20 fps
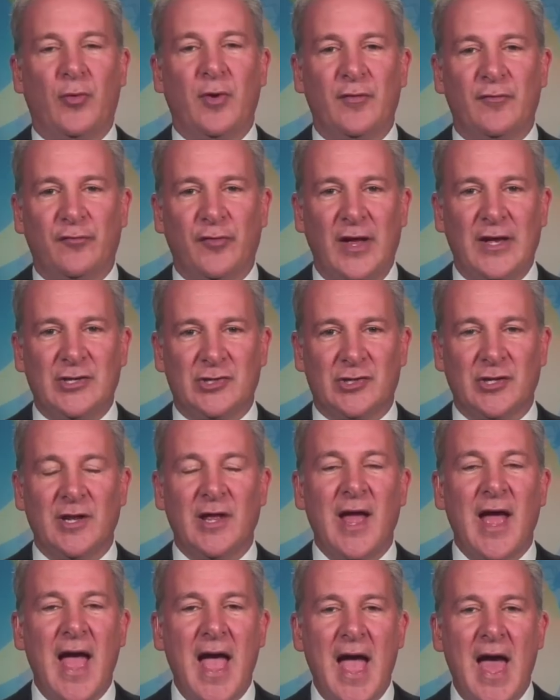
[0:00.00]
inflation
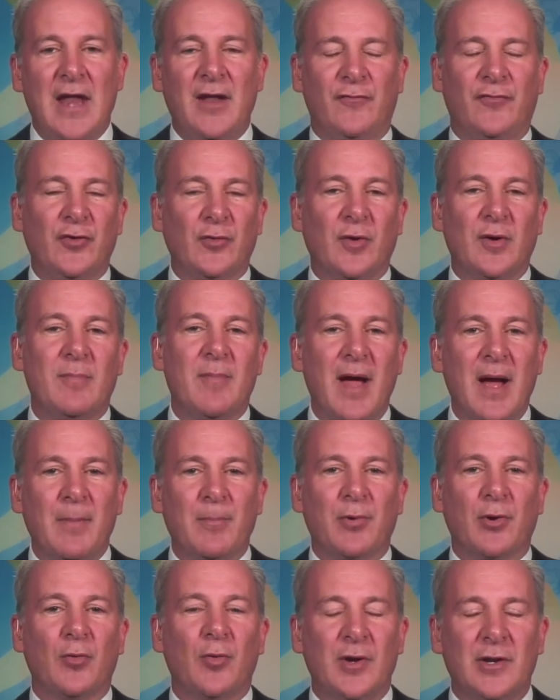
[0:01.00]
and if you
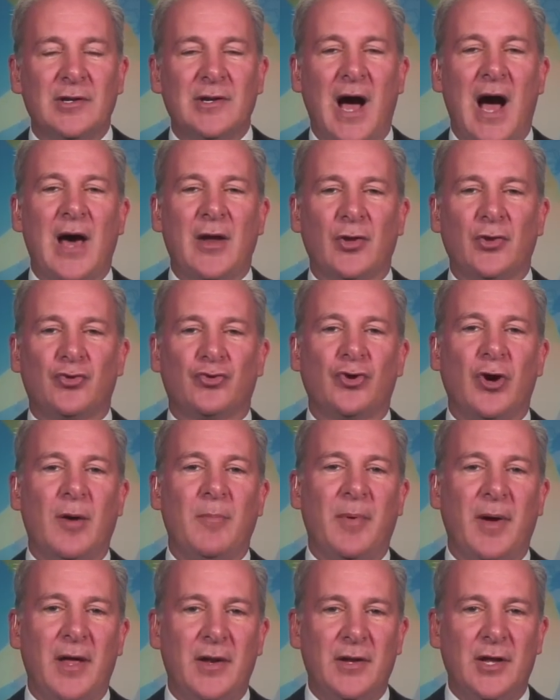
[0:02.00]
remember when donald
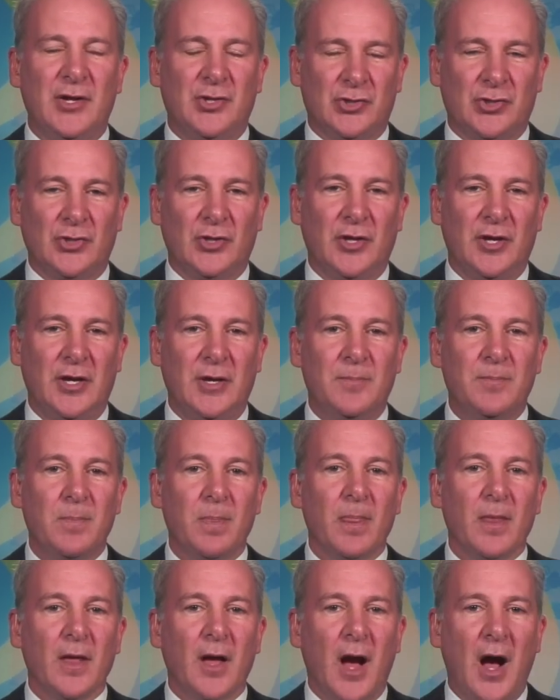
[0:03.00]
trump initially
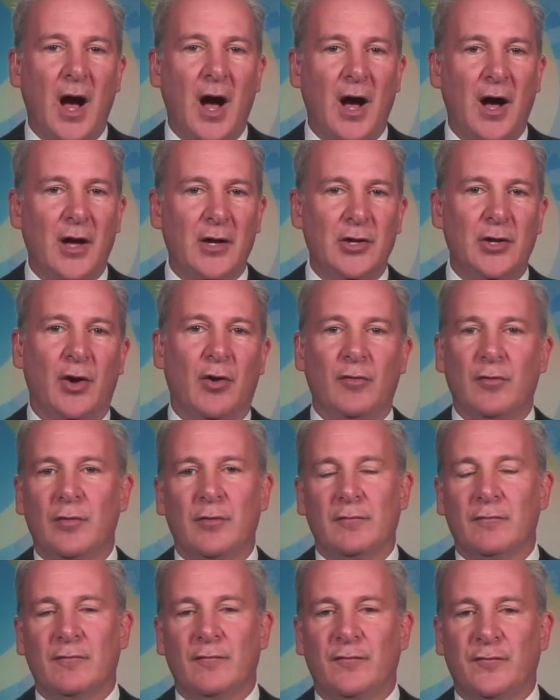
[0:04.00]
uh, you know
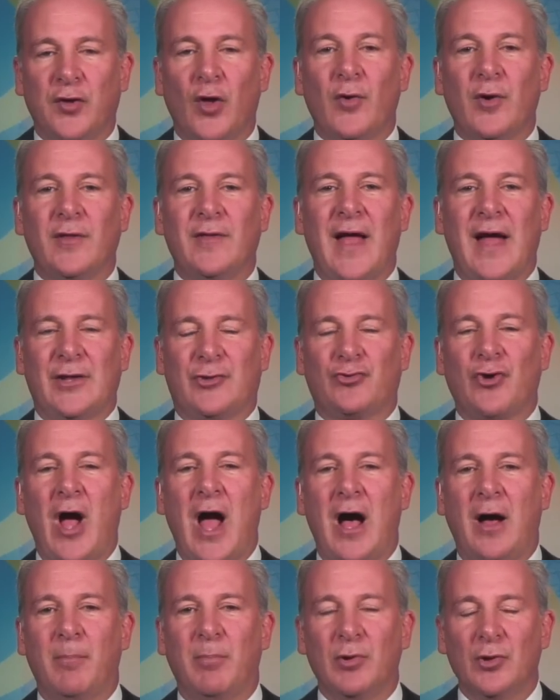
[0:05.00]
floated that
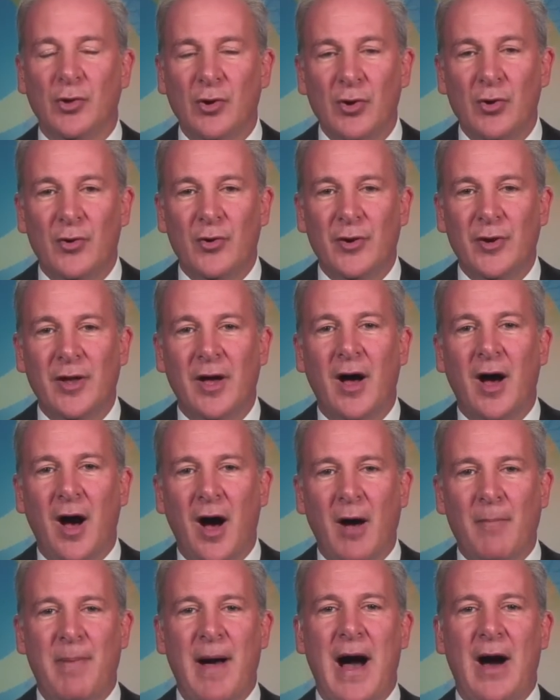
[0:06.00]
trial balloon
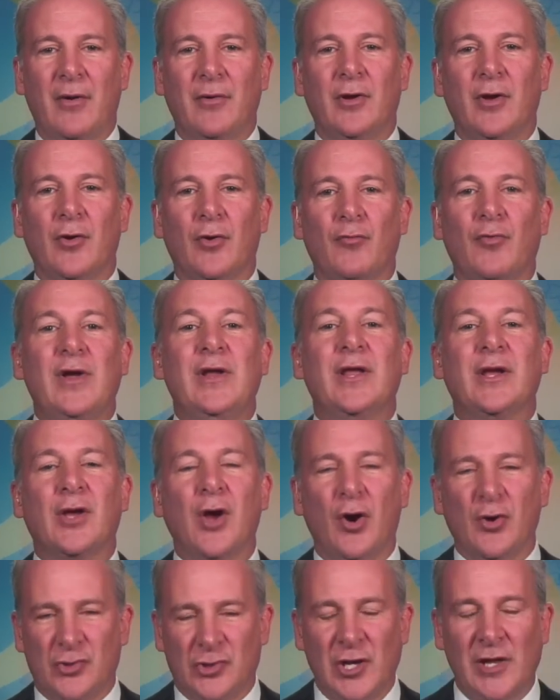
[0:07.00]
about
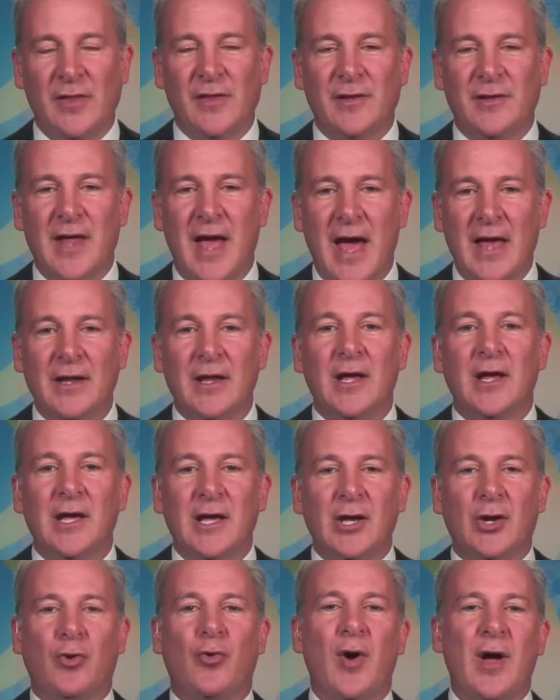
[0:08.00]
renegotiating the debt
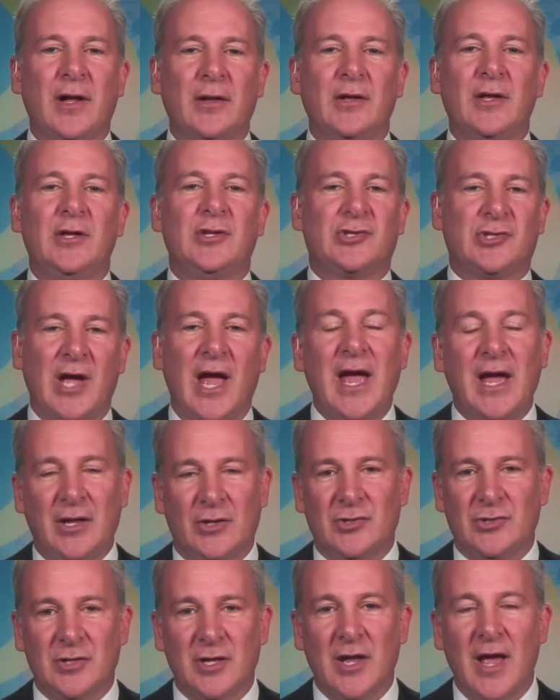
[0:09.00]
he quickly
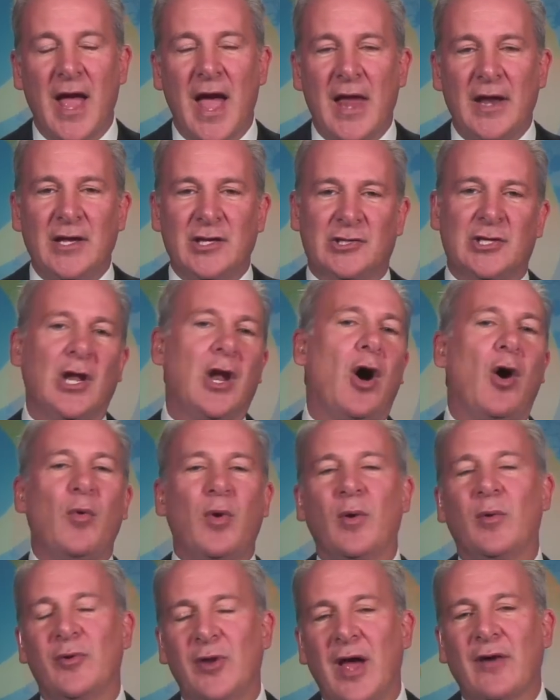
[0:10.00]
changed and he said oh
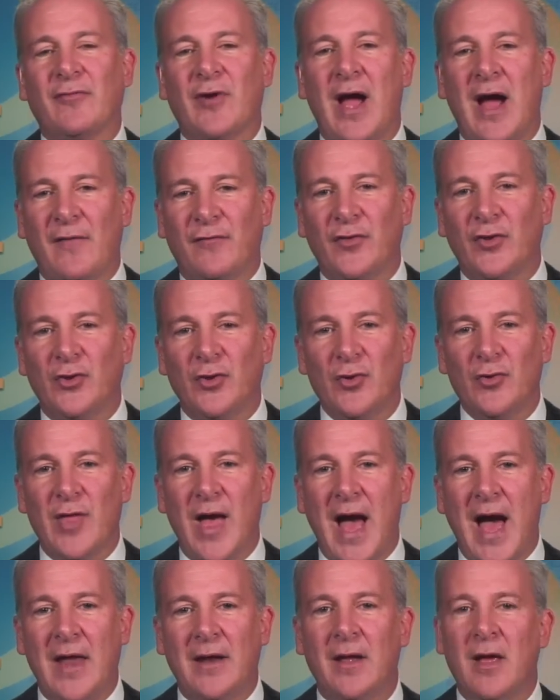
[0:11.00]
we would never have to do
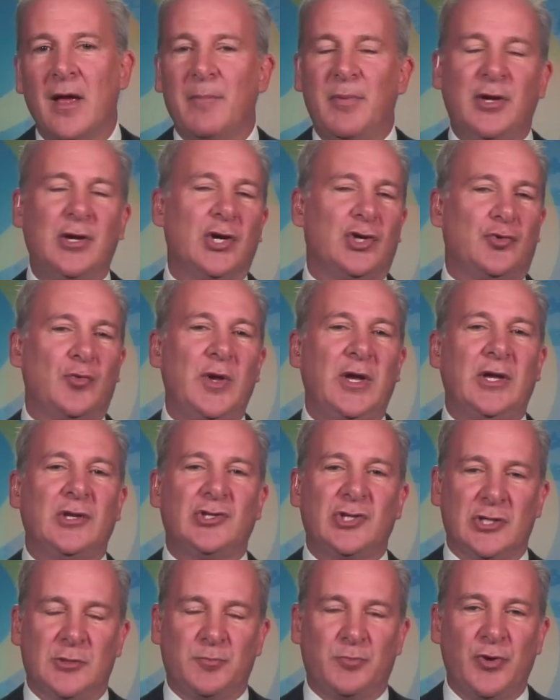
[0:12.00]
that because we could
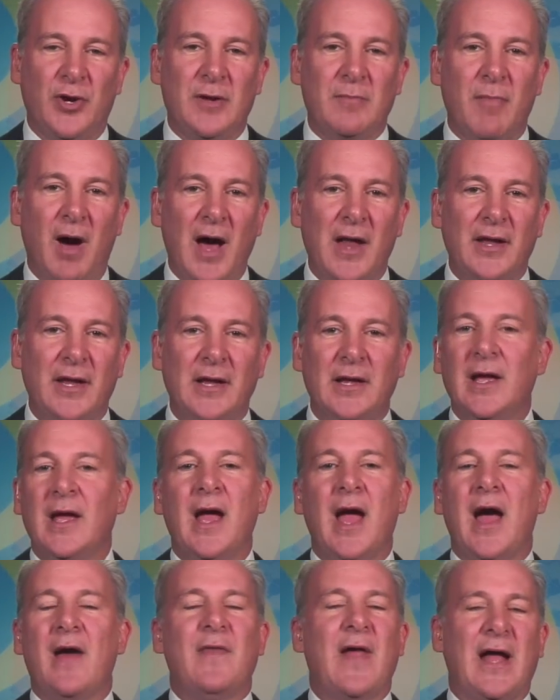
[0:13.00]
just print money
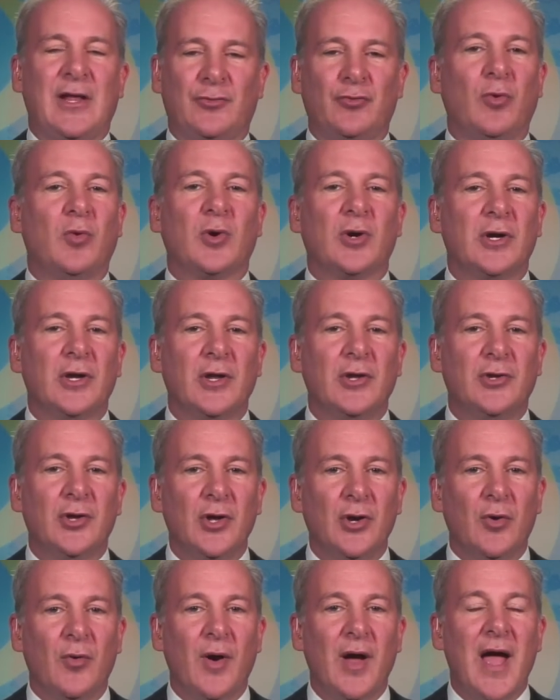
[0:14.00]
and that's what we're going to do